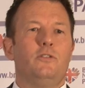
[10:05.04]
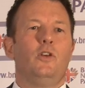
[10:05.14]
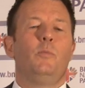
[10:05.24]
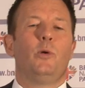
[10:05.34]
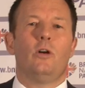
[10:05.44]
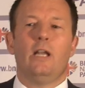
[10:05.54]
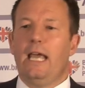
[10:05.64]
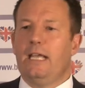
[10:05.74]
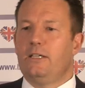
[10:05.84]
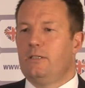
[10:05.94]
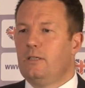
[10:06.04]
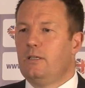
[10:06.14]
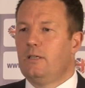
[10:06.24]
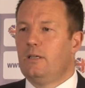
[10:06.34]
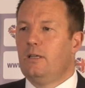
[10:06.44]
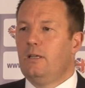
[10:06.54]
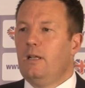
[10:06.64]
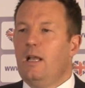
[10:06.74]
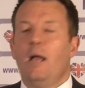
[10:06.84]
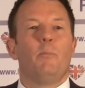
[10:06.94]
2 broken legs.
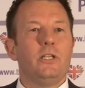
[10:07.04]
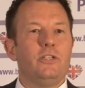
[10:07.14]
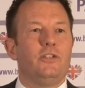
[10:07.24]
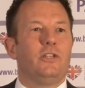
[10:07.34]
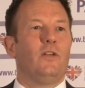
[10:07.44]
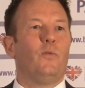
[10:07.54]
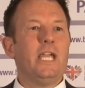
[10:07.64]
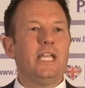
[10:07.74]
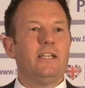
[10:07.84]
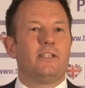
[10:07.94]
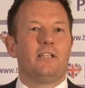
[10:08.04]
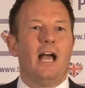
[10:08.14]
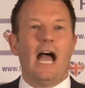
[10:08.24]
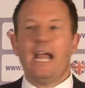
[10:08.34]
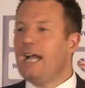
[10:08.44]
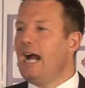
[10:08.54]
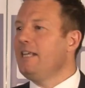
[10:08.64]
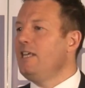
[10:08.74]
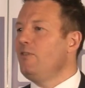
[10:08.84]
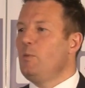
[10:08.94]
Position of weakness. I
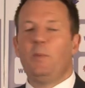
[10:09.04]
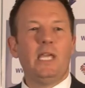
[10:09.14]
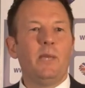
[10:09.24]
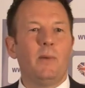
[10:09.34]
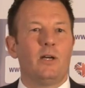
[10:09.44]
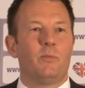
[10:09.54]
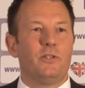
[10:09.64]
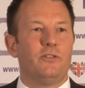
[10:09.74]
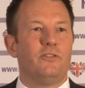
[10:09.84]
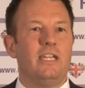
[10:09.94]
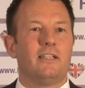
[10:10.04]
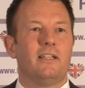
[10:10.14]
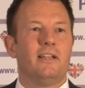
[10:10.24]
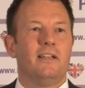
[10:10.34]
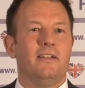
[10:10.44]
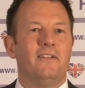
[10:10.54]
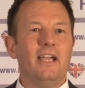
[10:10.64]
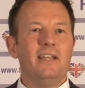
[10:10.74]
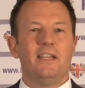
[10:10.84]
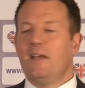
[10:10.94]
can't give him a piggyback up the street.
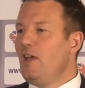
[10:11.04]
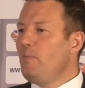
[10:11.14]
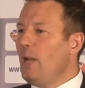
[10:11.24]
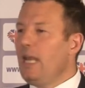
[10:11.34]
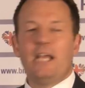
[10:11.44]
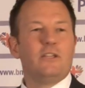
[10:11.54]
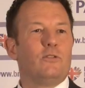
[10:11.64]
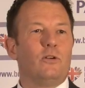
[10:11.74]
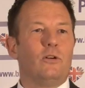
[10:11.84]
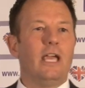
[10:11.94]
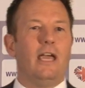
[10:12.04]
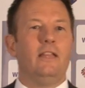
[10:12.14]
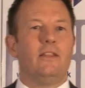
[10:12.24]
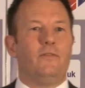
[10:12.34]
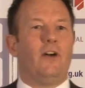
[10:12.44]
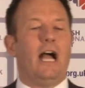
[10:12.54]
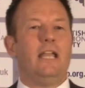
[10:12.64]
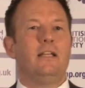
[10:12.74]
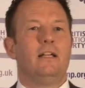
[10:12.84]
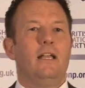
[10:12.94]
Right? If my legs are okay and they're
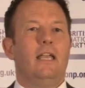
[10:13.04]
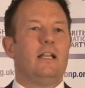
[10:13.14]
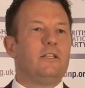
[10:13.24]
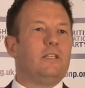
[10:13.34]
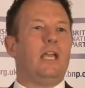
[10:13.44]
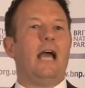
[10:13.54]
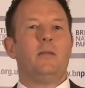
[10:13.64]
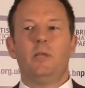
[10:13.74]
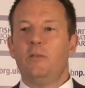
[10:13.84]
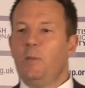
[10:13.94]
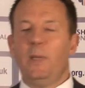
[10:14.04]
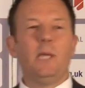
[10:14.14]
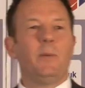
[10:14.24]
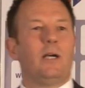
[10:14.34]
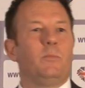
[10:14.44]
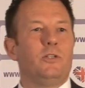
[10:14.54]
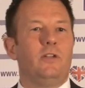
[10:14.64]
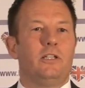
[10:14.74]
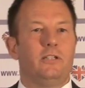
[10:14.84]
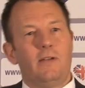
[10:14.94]
fine, he can say, Adam, give me a piggyback up the
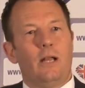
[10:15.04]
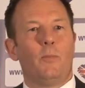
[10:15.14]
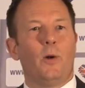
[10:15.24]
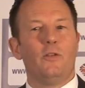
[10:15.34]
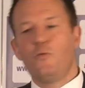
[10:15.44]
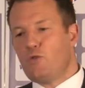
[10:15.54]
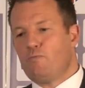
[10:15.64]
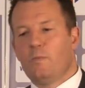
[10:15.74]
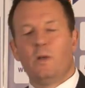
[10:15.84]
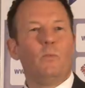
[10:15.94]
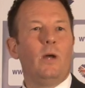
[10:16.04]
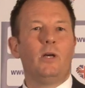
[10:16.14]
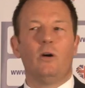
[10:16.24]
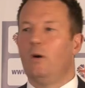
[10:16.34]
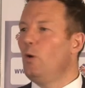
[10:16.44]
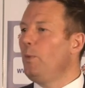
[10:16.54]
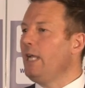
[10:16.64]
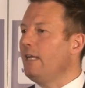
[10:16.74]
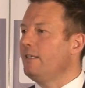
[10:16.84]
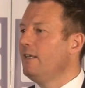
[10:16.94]
street. I say, right, hop on. Where we go? Up we
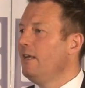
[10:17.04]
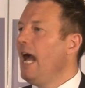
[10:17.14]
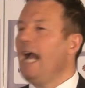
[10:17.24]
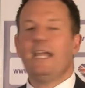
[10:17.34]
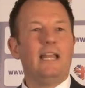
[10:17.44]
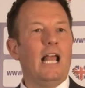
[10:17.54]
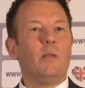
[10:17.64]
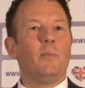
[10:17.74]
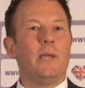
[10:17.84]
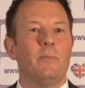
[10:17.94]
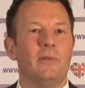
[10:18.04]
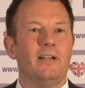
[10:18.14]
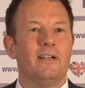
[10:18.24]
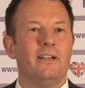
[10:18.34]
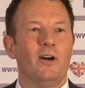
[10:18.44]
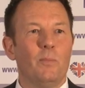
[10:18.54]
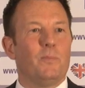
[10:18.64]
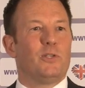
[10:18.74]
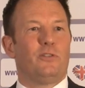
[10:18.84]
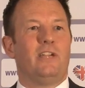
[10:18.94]
get. I can help him up
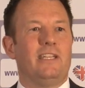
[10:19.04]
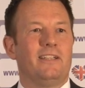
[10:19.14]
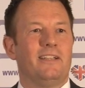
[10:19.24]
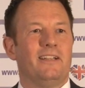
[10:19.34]
the street.